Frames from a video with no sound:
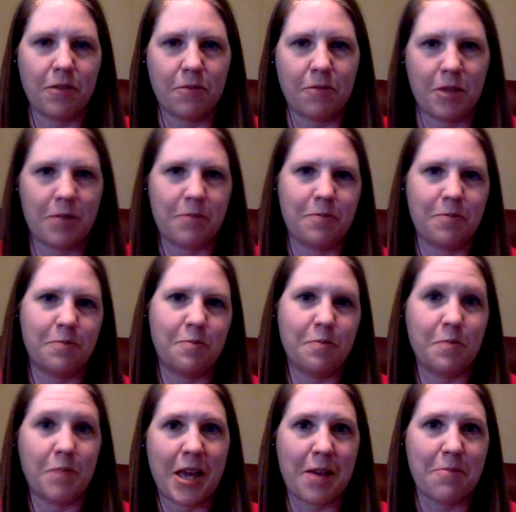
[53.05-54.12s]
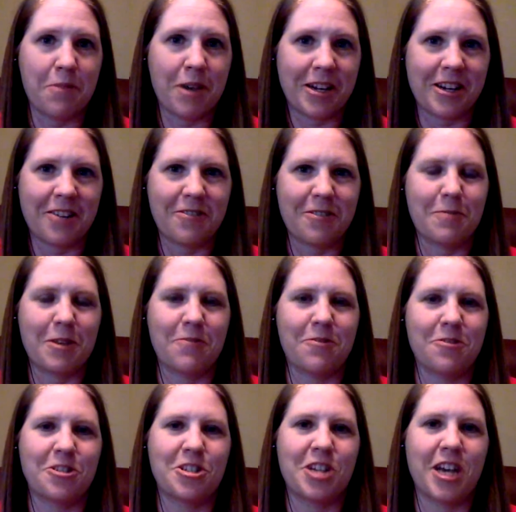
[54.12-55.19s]
we became pregnant with my
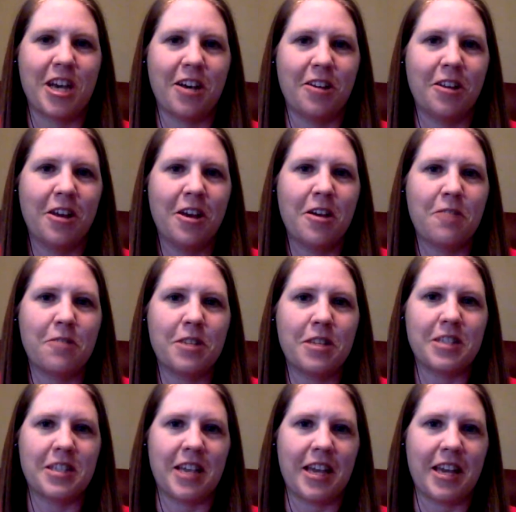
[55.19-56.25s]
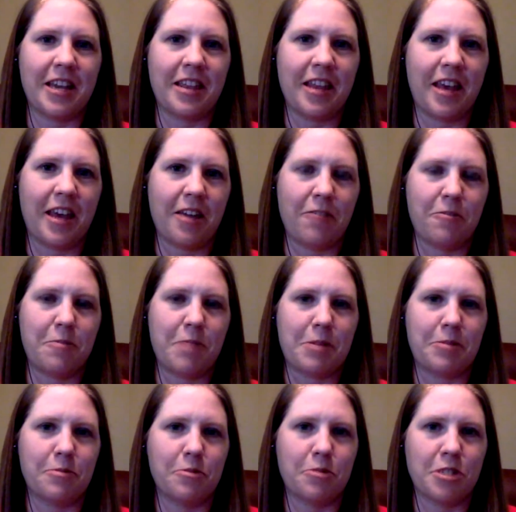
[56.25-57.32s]
first child, we decided that it would
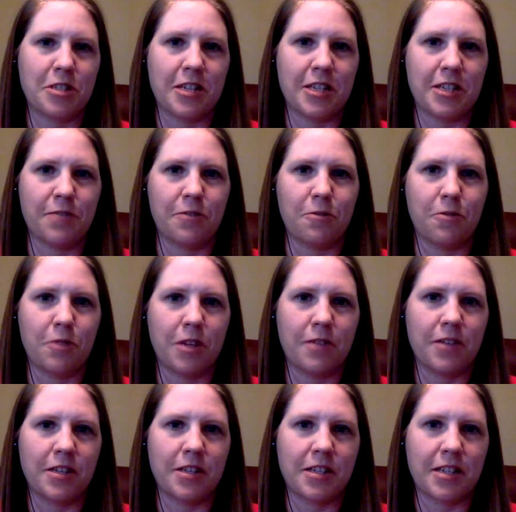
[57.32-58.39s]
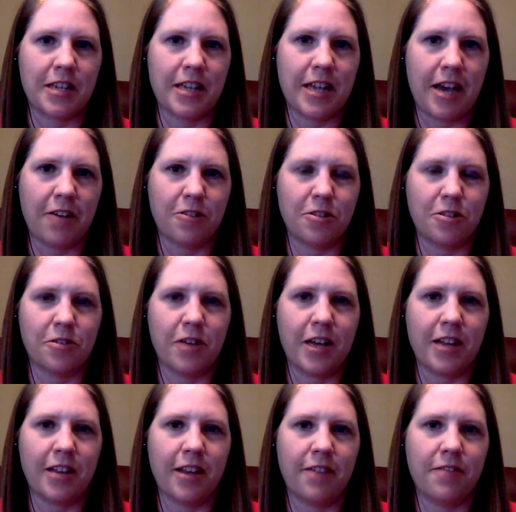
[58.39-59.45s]
make more sense for one of us to get out. So
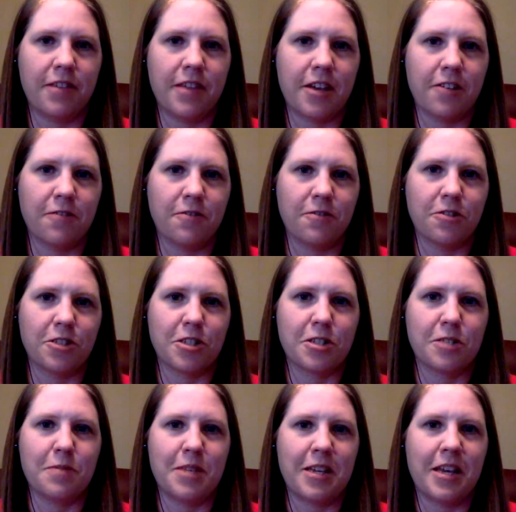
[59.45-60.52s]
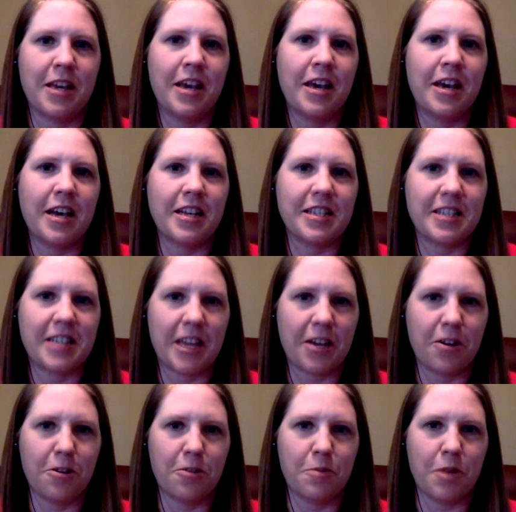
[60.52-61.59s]
I left the Air Force to be a
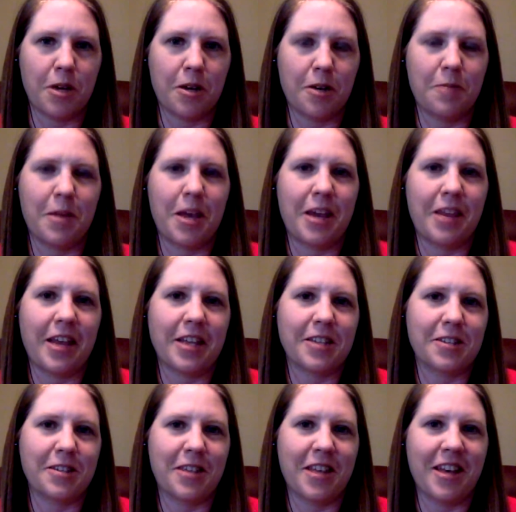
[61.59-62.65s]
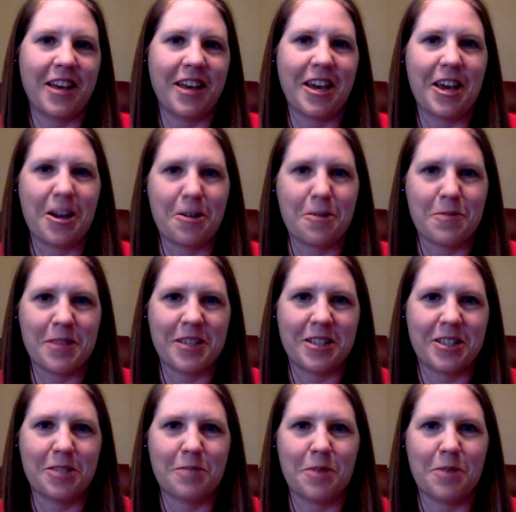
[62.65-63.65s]
stay-at-home mom. That's the Airman to